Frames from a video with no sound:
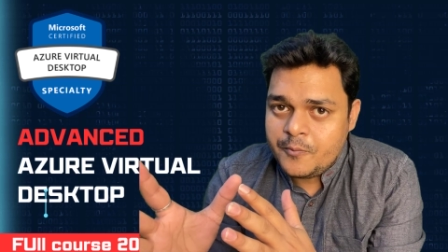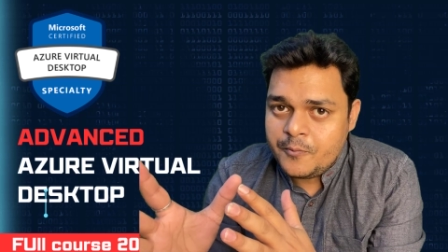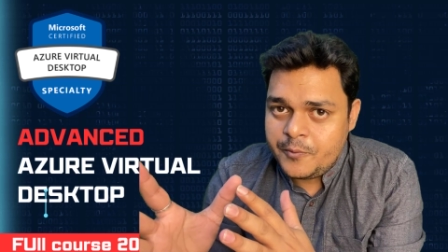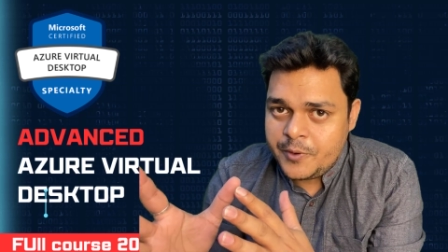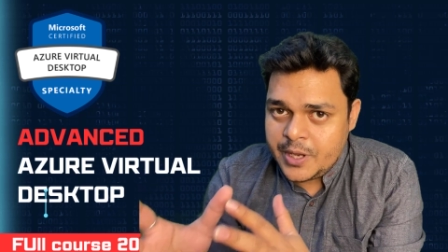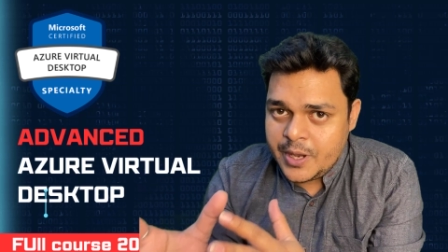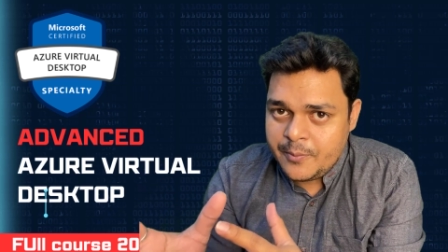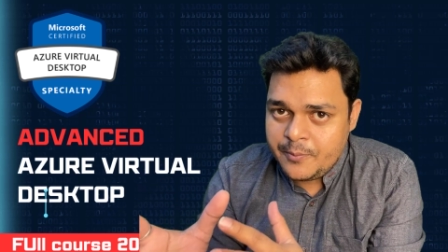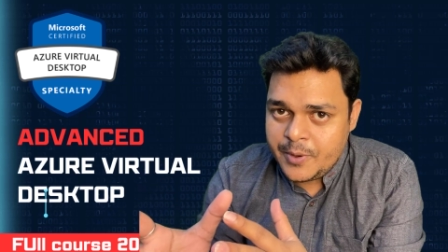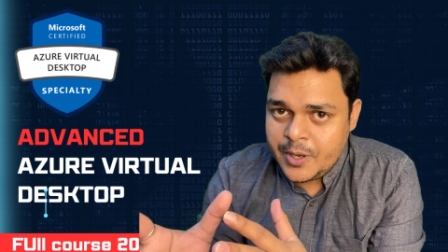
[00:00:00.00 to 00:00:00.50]

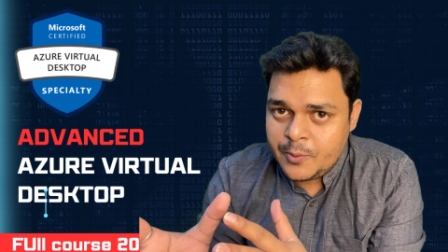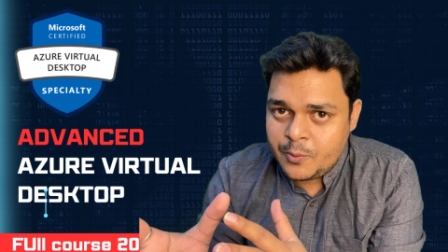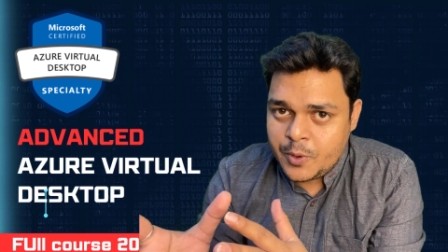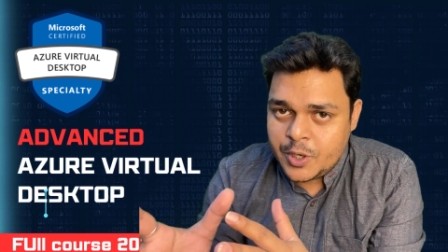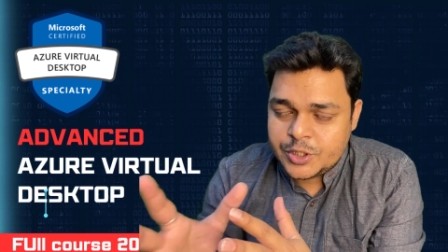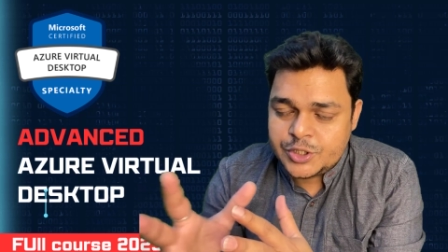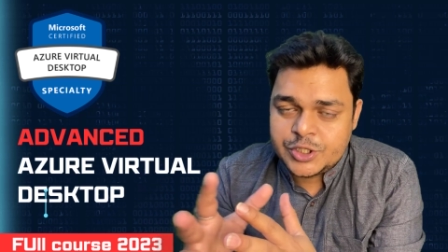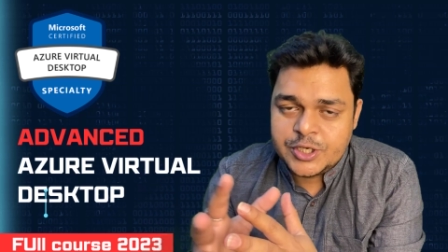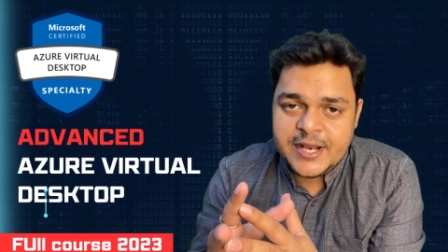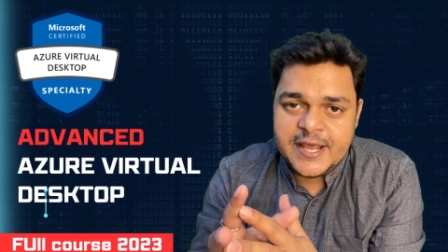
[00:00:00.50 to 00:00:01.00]
VMware
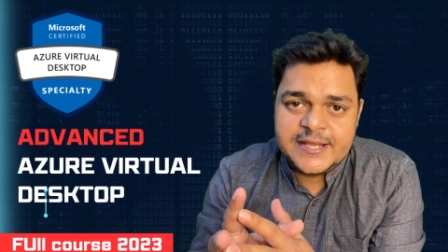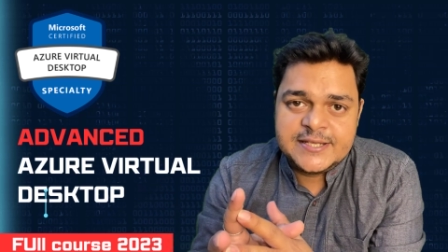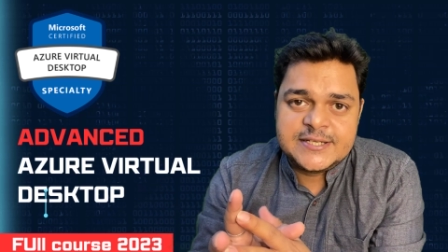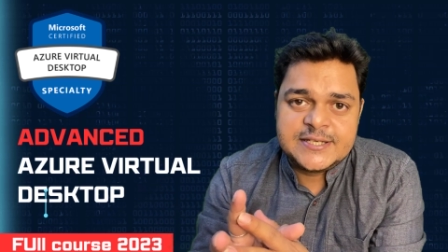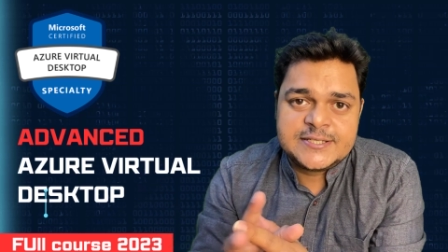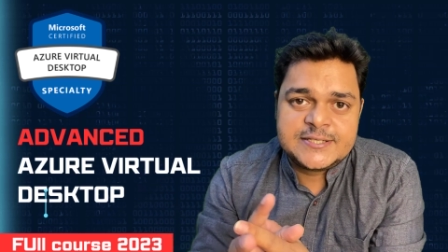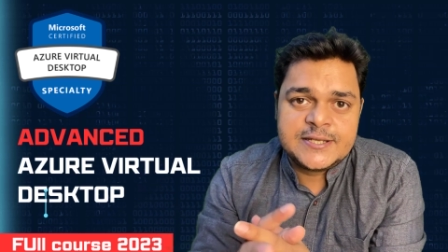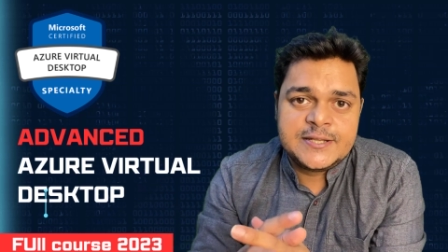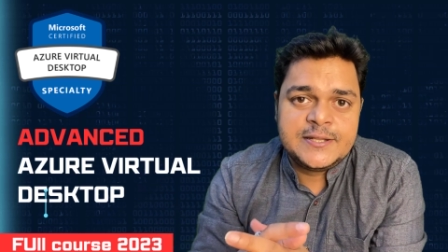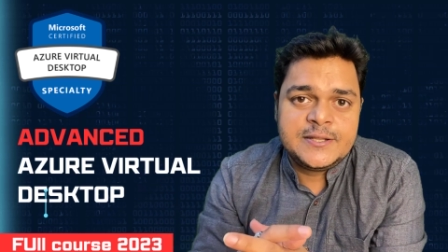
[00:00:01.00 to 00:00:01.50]

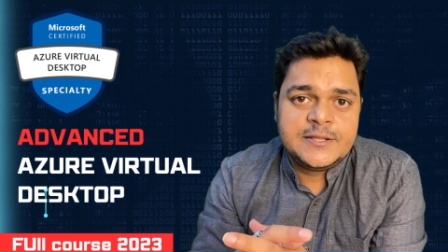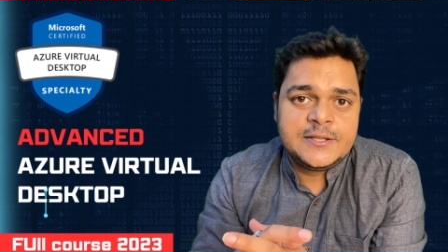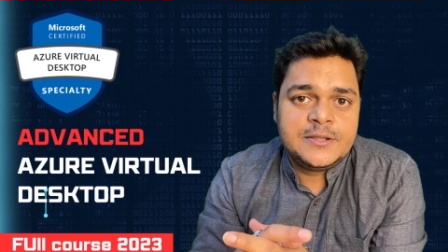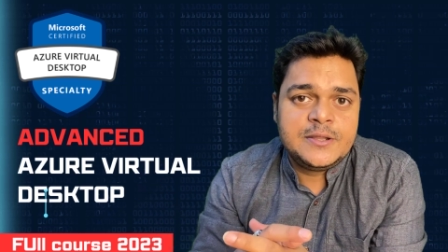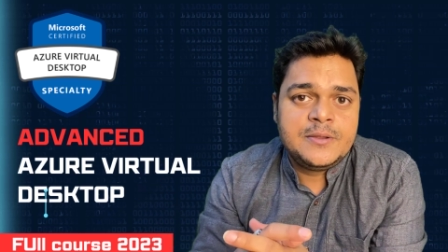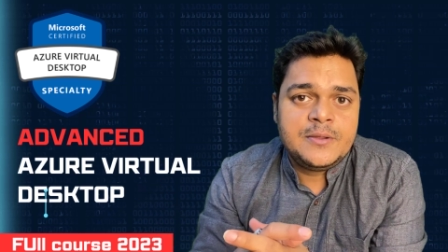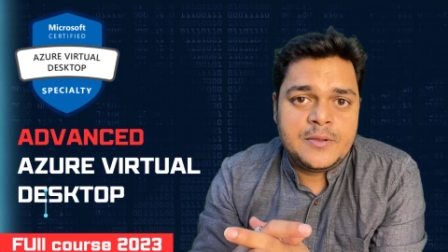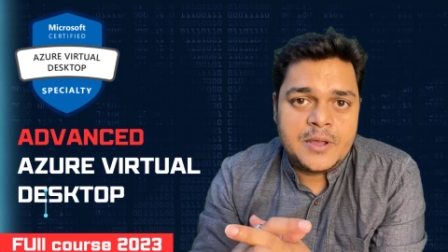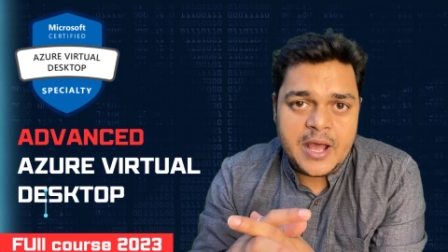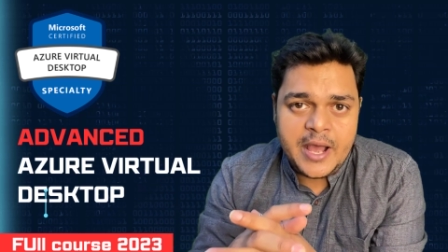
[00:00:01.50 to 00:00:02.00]
virtualization.
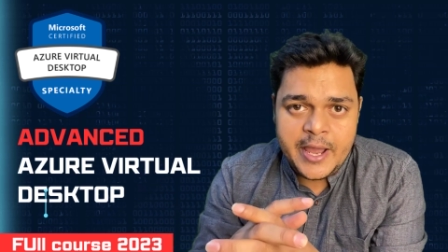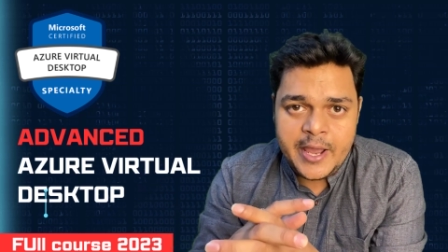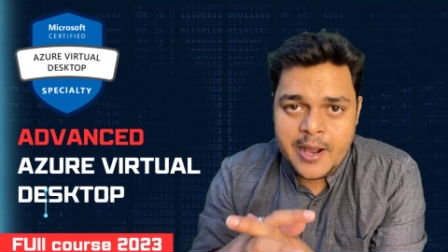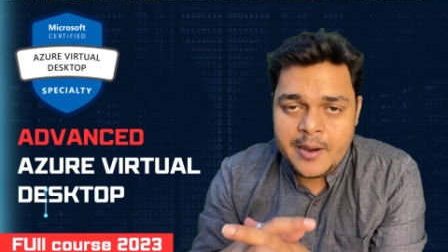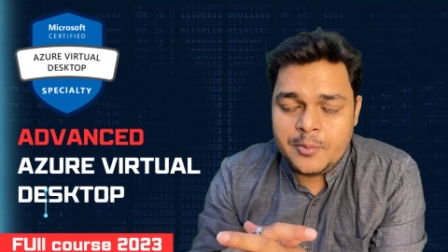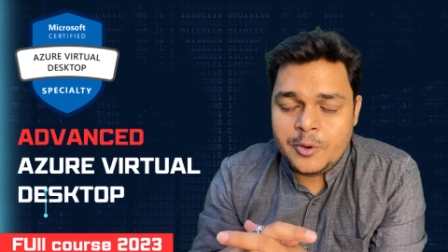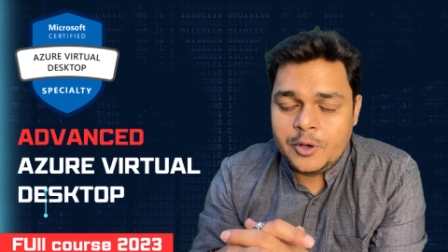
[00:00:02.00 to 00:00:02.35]
I have